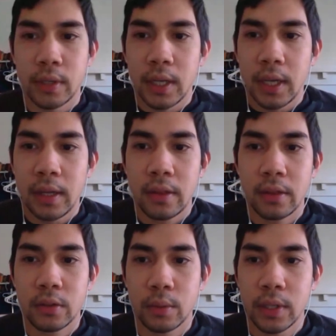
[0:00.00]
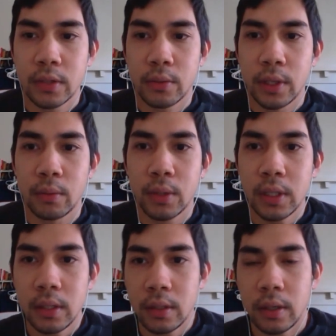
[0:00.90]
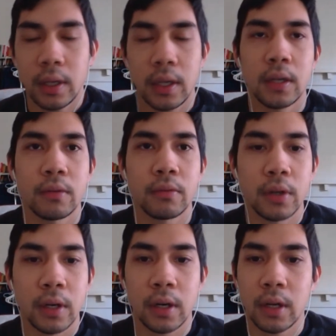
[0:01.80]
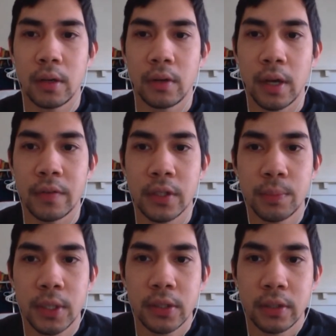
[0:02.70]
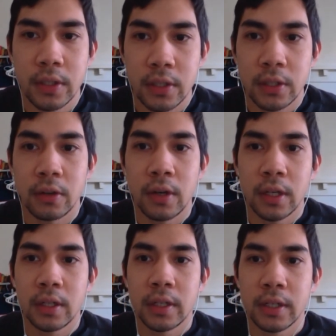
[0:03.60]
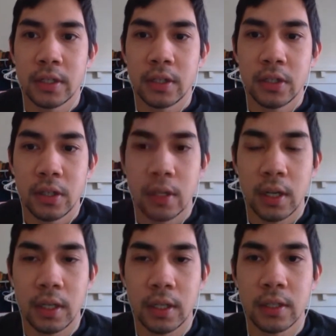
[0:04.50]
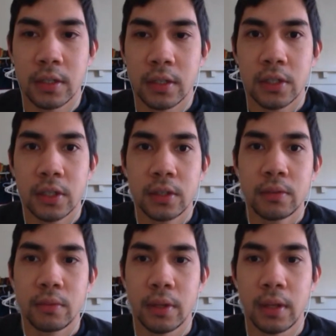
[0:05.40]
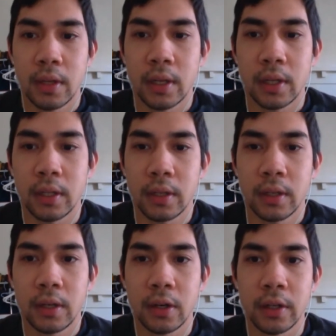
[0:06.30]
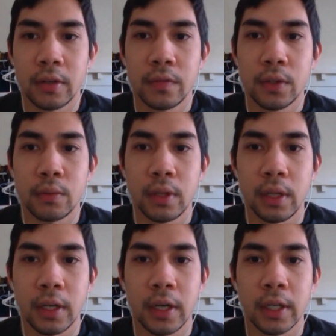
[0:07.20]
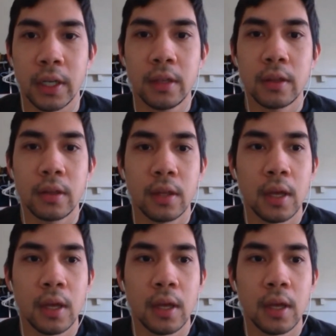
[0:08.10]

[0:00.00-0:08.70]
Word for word: 28th, 2021, and we have a special Desiderata Extinctionati discussion with uh, our interview with Lierre Keith.